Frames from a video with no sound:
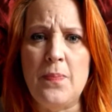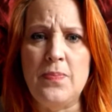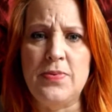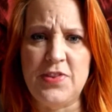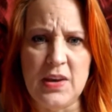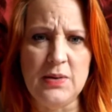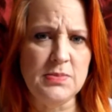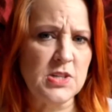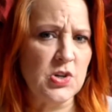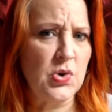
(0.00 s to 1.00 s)

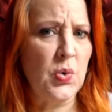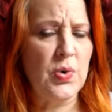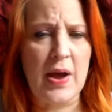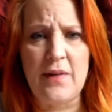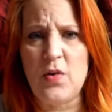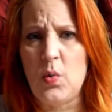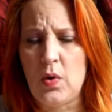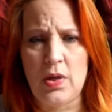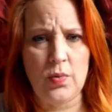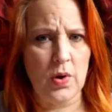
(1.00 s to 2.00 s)
seemed to never
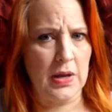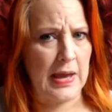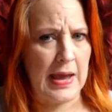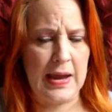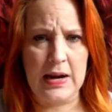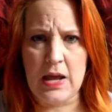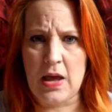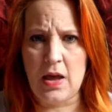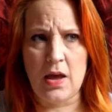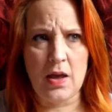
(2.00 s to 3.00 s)
really regain
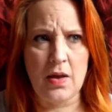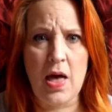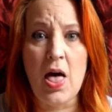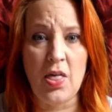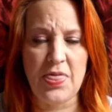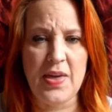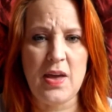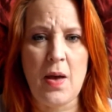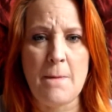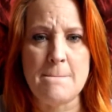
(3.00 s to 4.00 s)
a
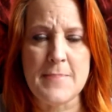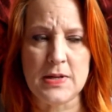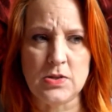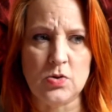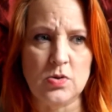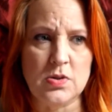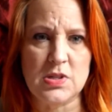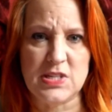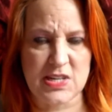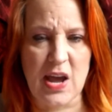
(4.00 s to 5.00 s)
healthy mental
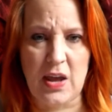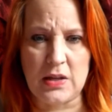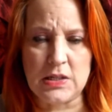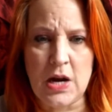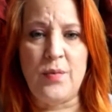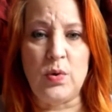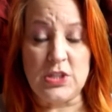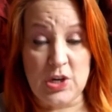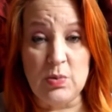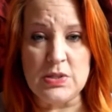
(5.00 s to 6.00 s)
state. When
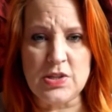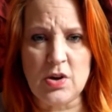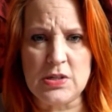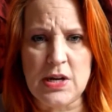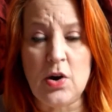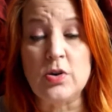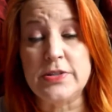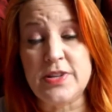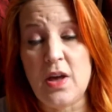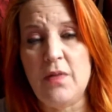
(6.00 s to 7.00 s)
she was 13
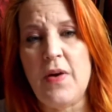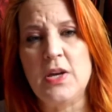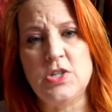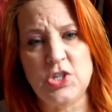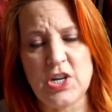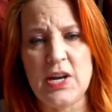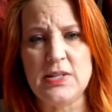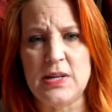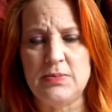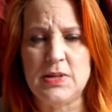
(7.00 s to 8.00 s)
herself, she
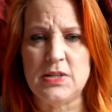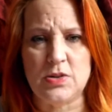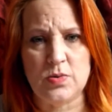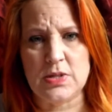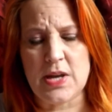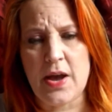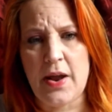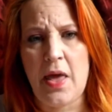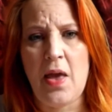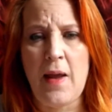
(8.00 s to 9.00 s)
attempted
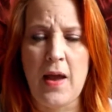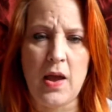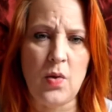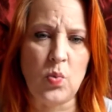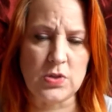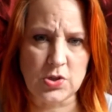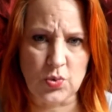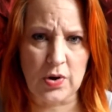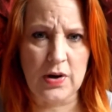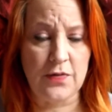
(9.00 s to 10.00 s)
suicide and was
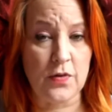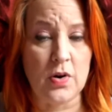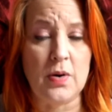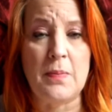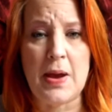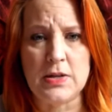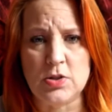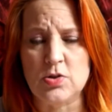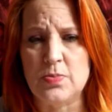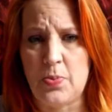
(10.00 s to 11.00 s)
treated for
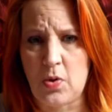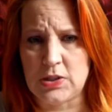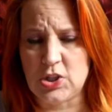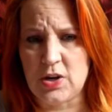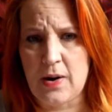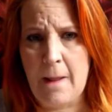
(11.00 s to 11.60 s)
major depression.